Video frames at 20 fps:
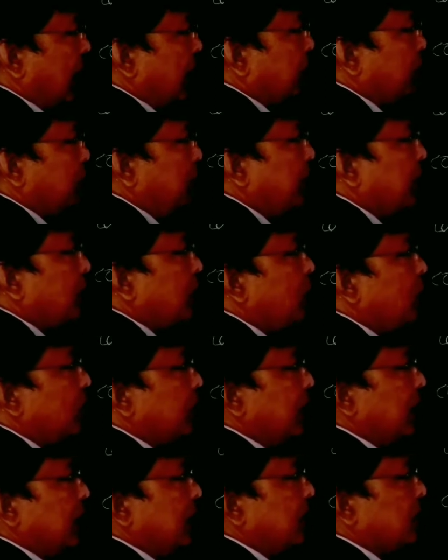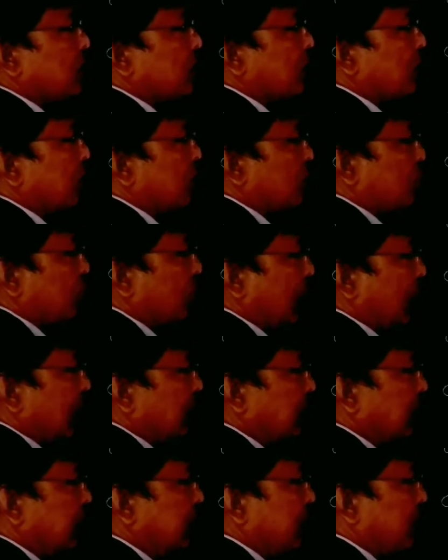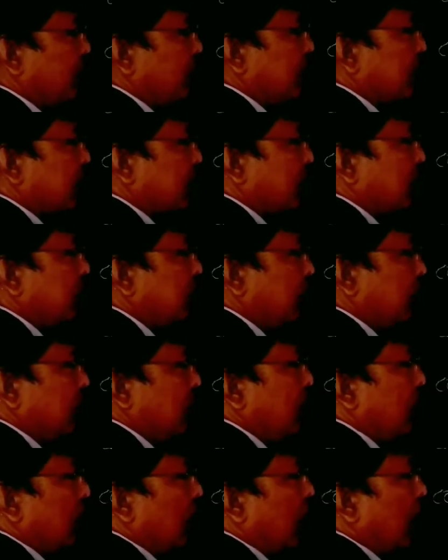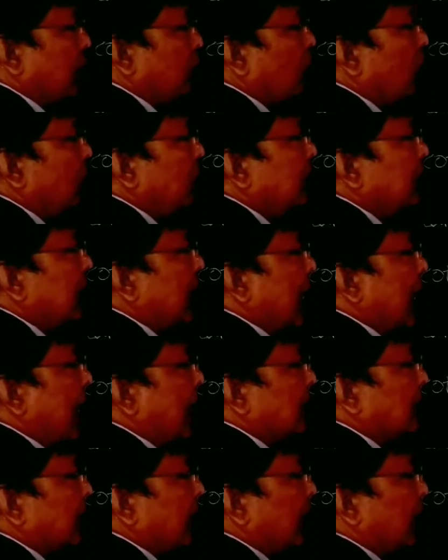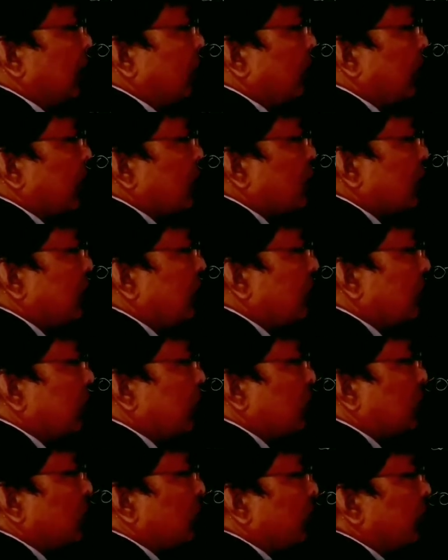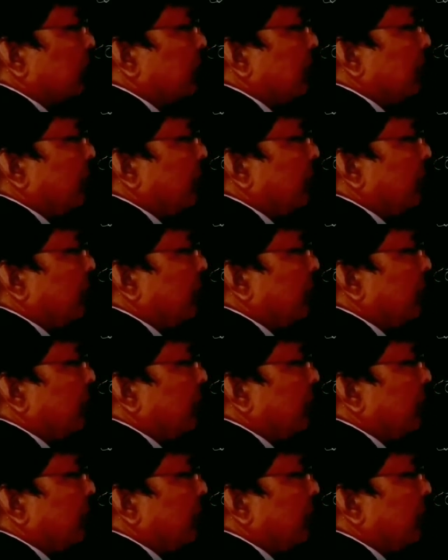and PQ is 12 centimeter. I call it as equation 2.